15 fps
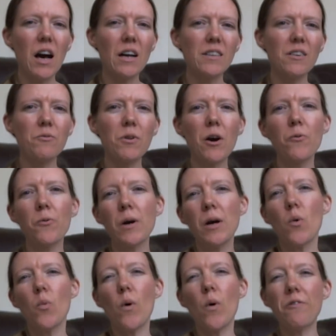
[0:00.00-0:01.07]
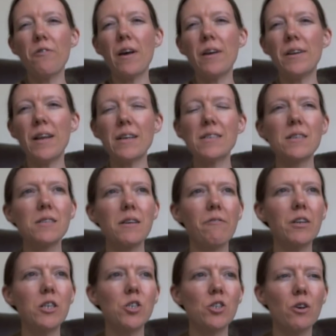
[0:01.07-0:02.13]
I don't know whether it
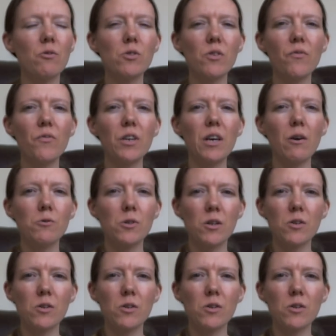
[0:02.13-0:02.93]
necessarily shows on videos,